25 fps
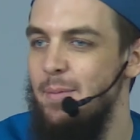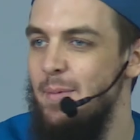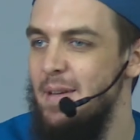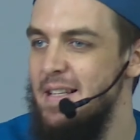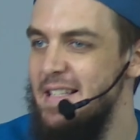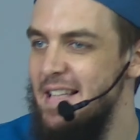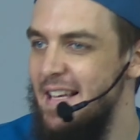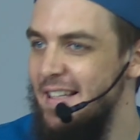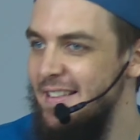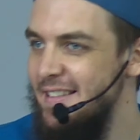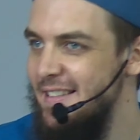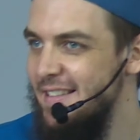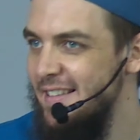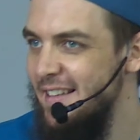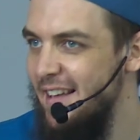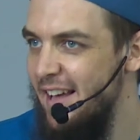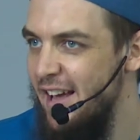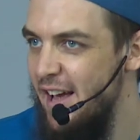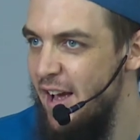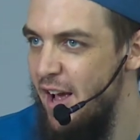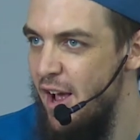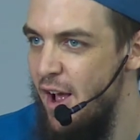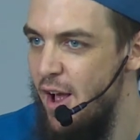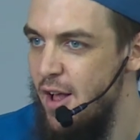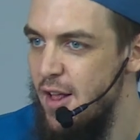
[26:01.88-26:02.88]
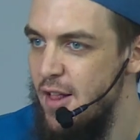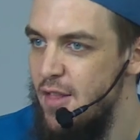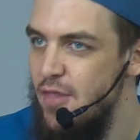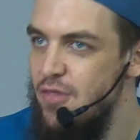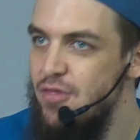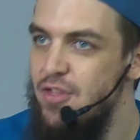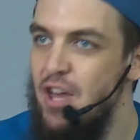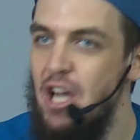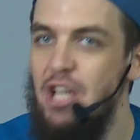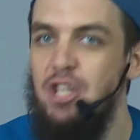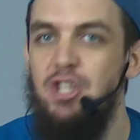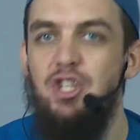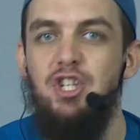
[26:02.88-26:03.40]
said.
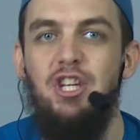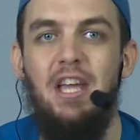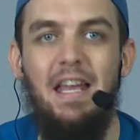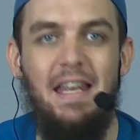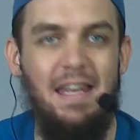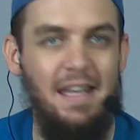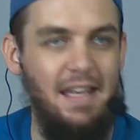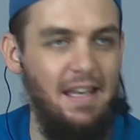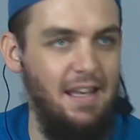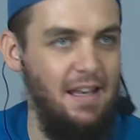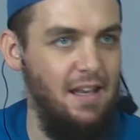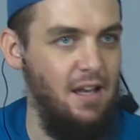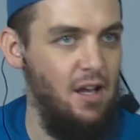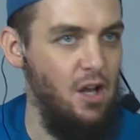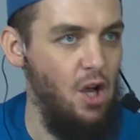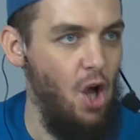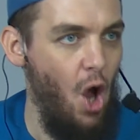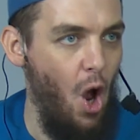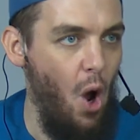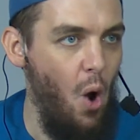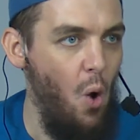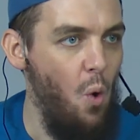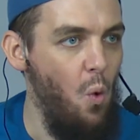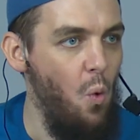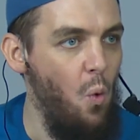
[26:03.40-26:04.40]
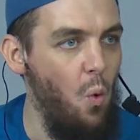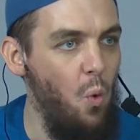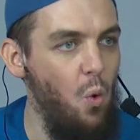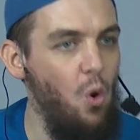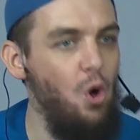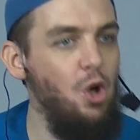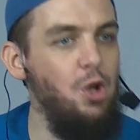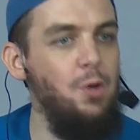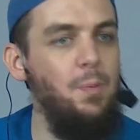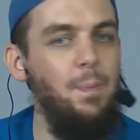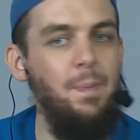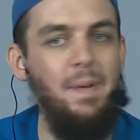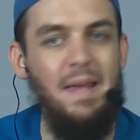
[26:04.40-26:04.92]
The jinn
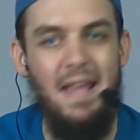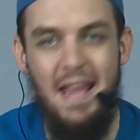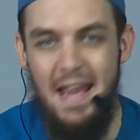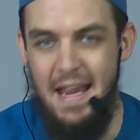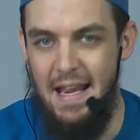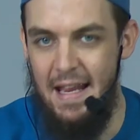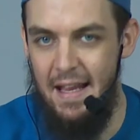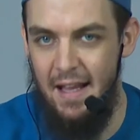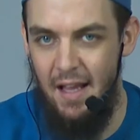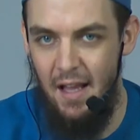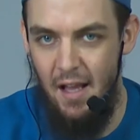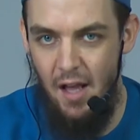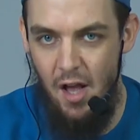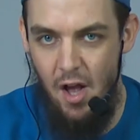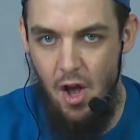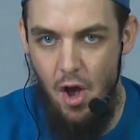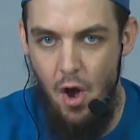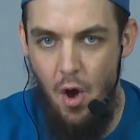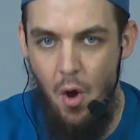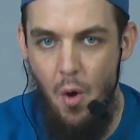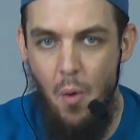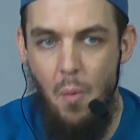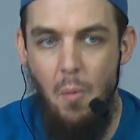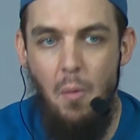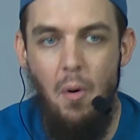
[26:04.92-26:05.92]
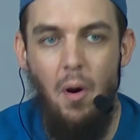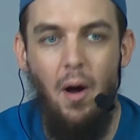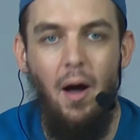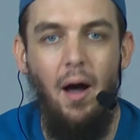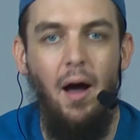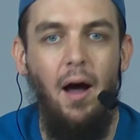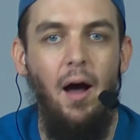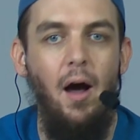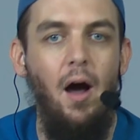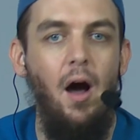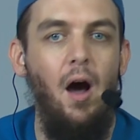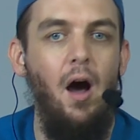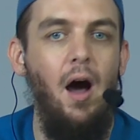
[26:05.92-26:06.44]
would be
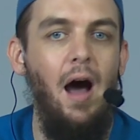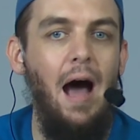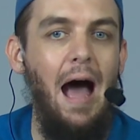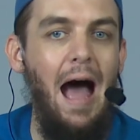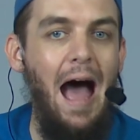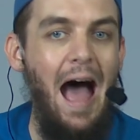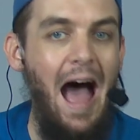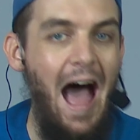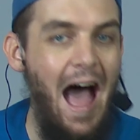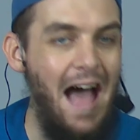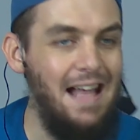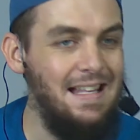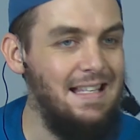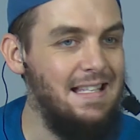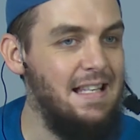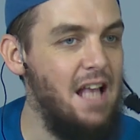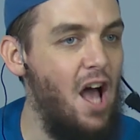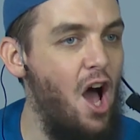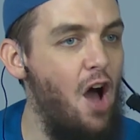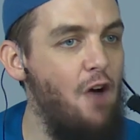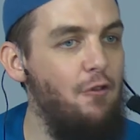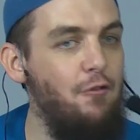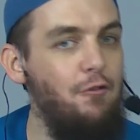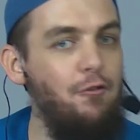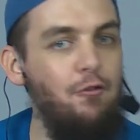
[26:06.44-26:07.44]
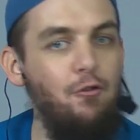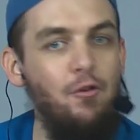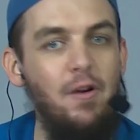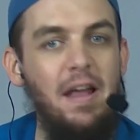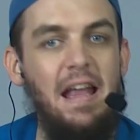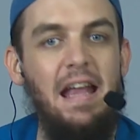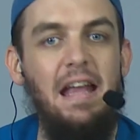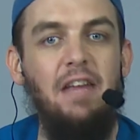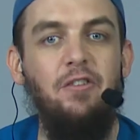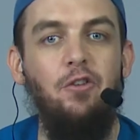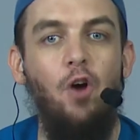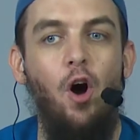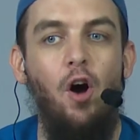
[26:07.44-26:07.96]
as
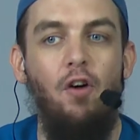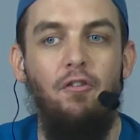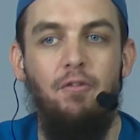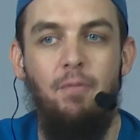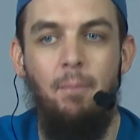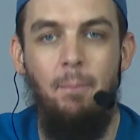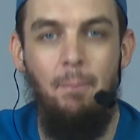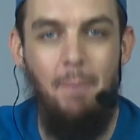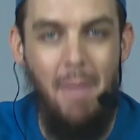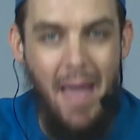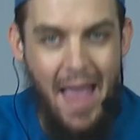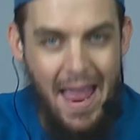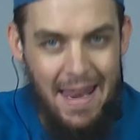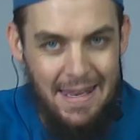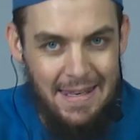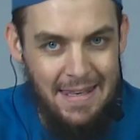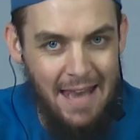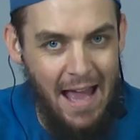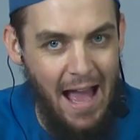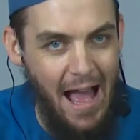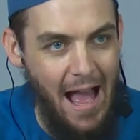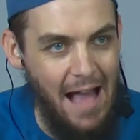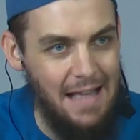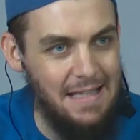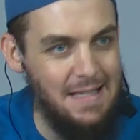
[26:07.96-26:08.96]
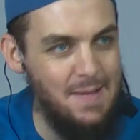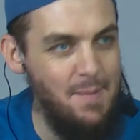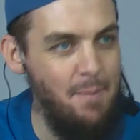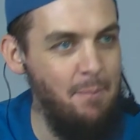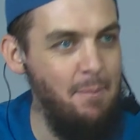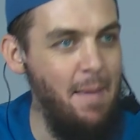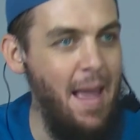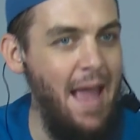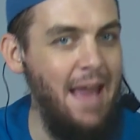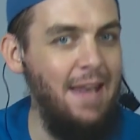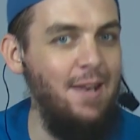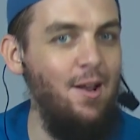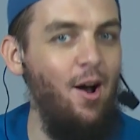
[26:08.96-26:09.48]
afraid of men as
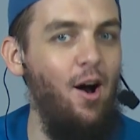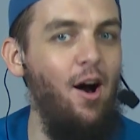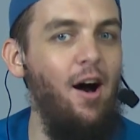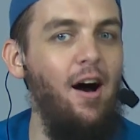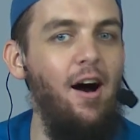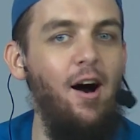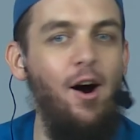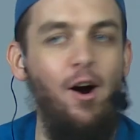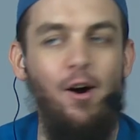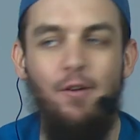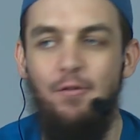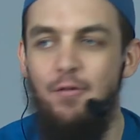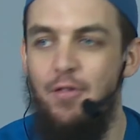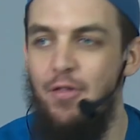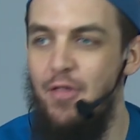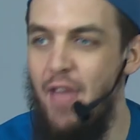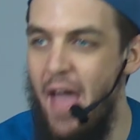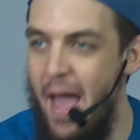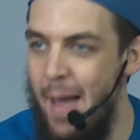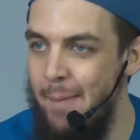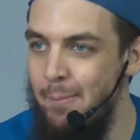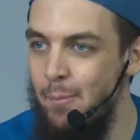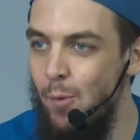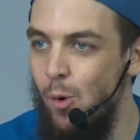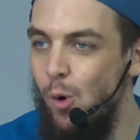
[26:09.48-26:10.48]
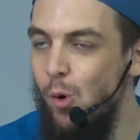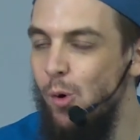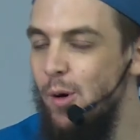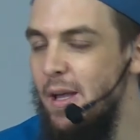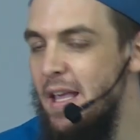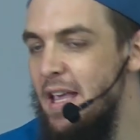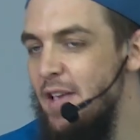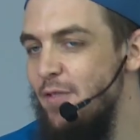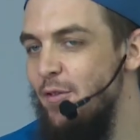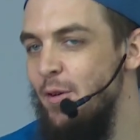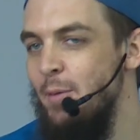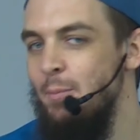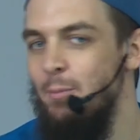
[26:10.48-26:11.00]
men are of them, or
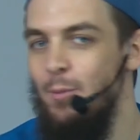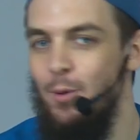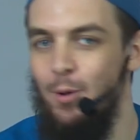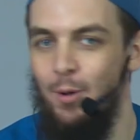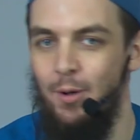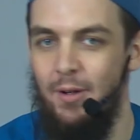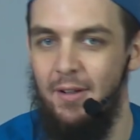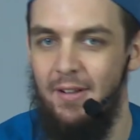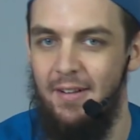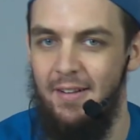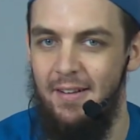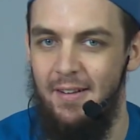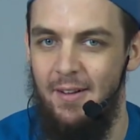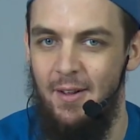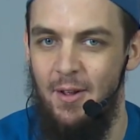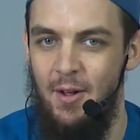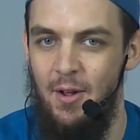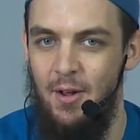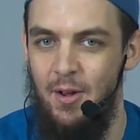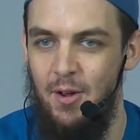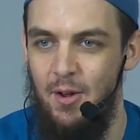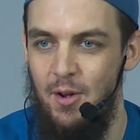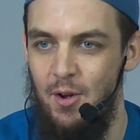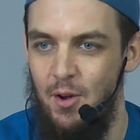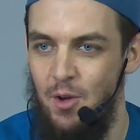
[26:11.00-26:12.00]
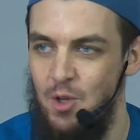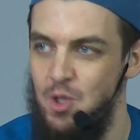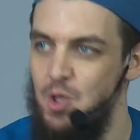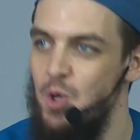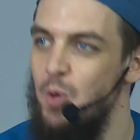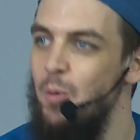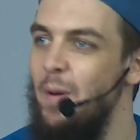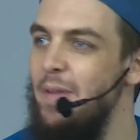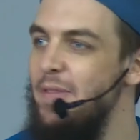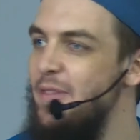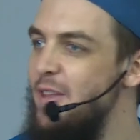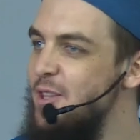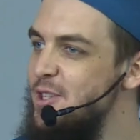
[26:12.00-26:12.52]
even more. So
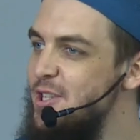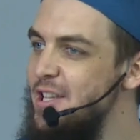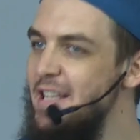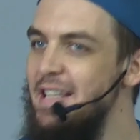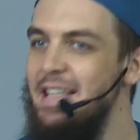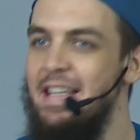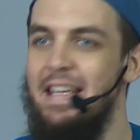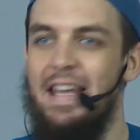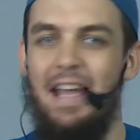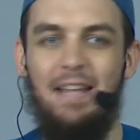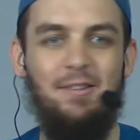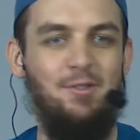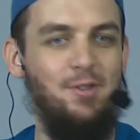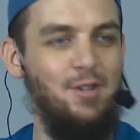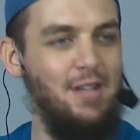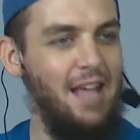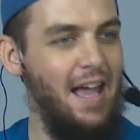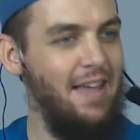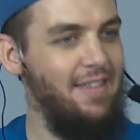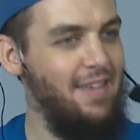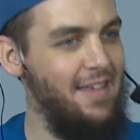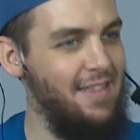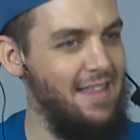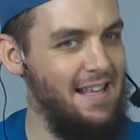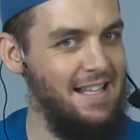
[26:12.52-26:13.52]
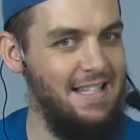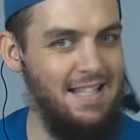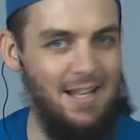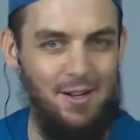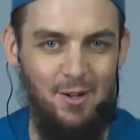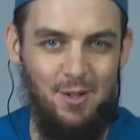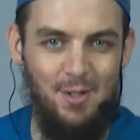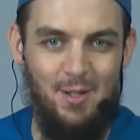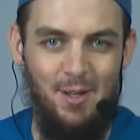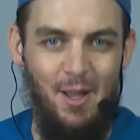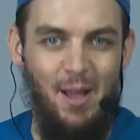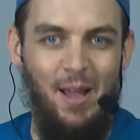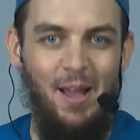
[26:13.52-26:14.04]
when the jinn get together, they say, oh,
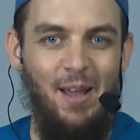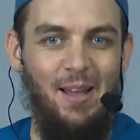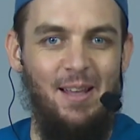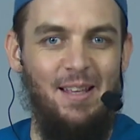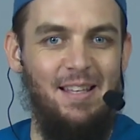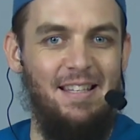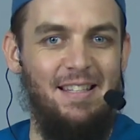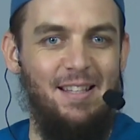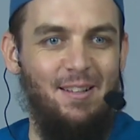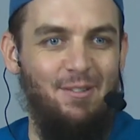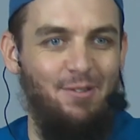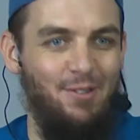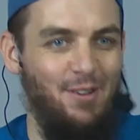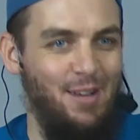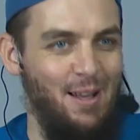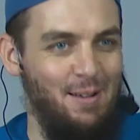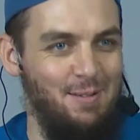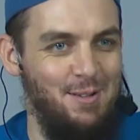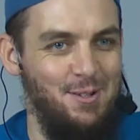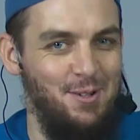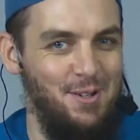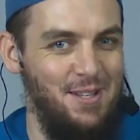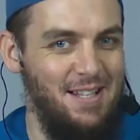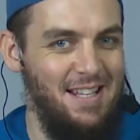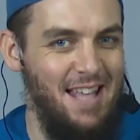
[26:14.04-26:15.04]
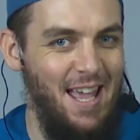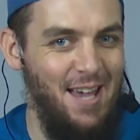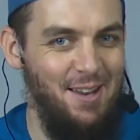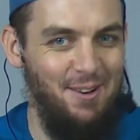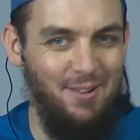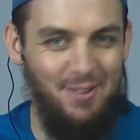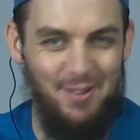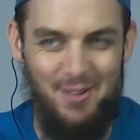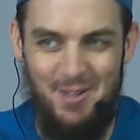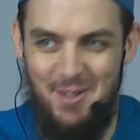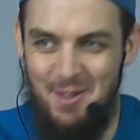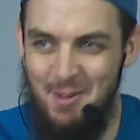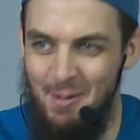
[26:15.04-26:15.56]
I'm so scared of
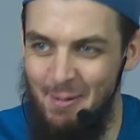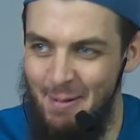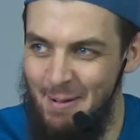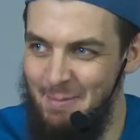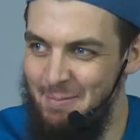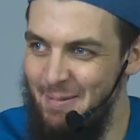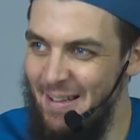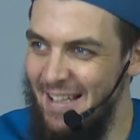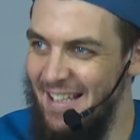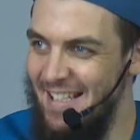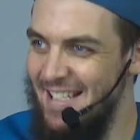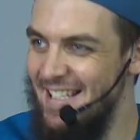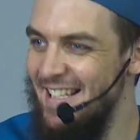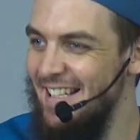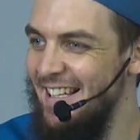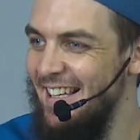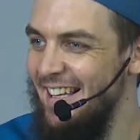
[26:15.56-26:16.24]
those human beings.